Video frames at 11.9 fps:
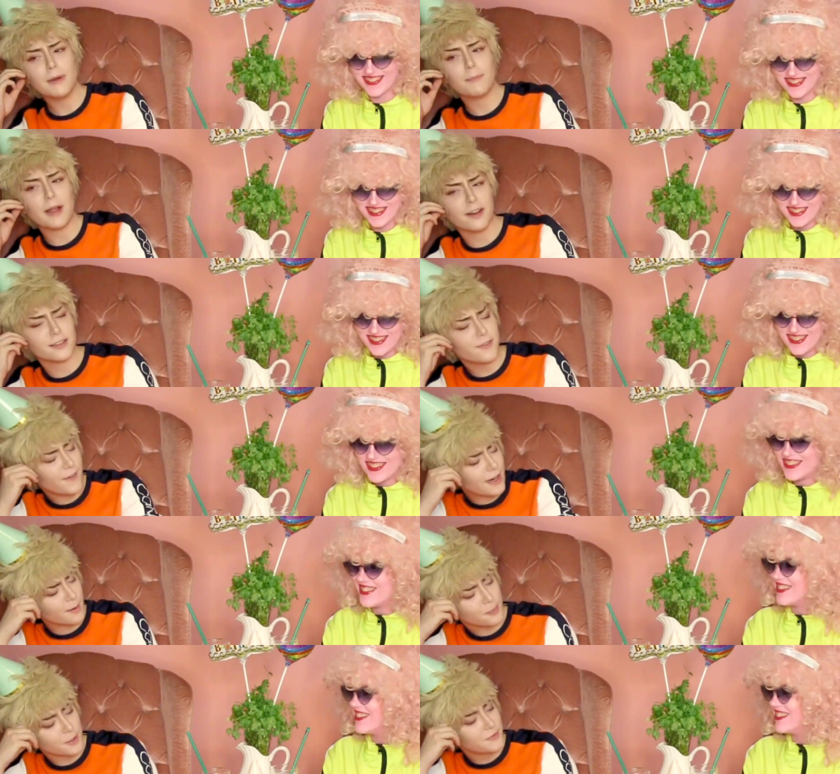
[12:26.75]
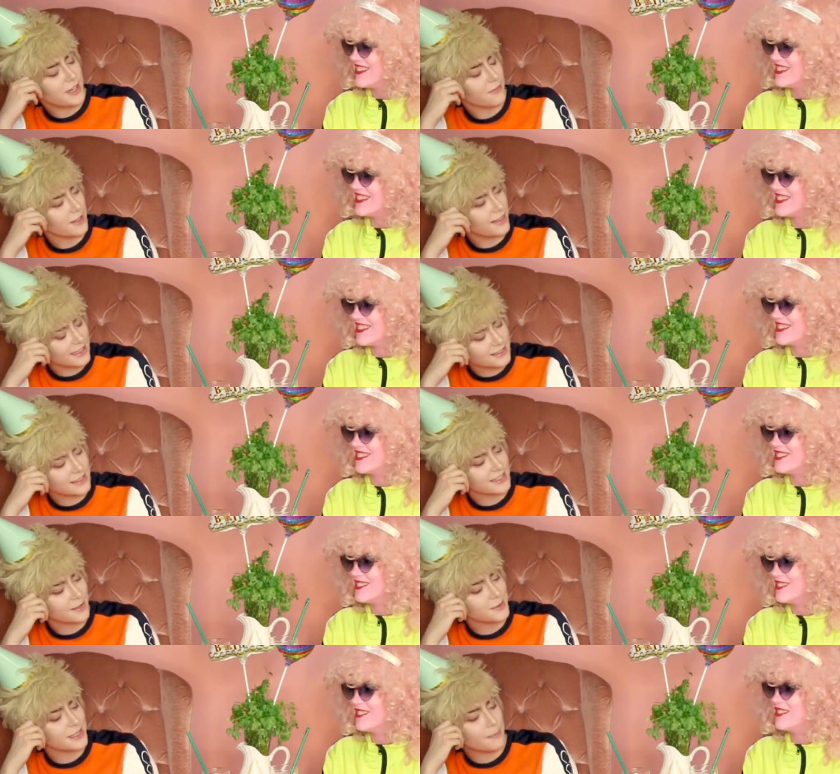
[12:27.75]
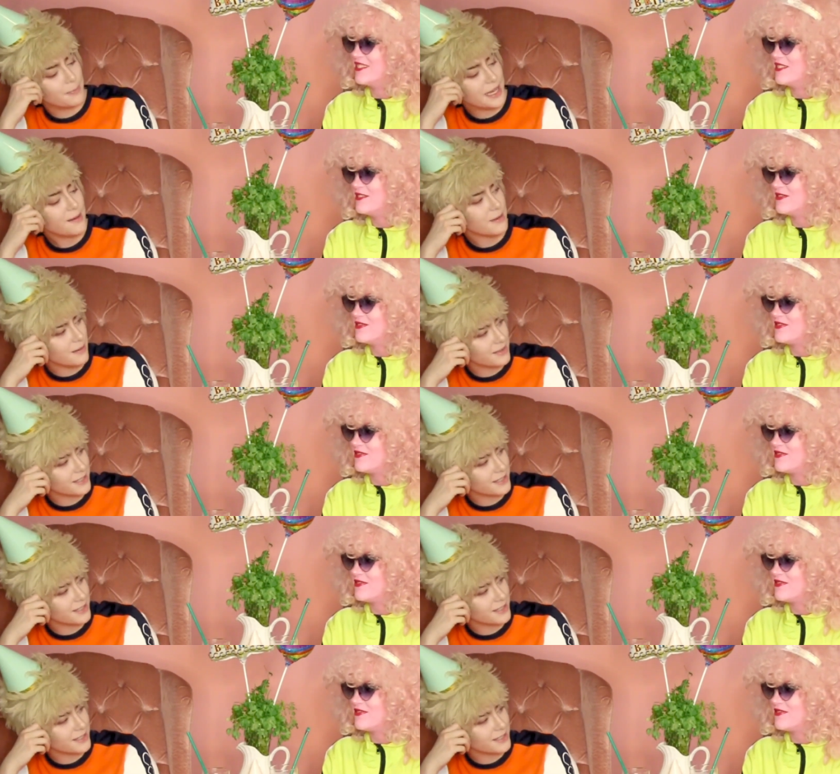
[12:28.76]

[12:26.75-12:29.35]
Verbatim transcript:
Speaker 1: My parents fireproofed everything since I was a baby,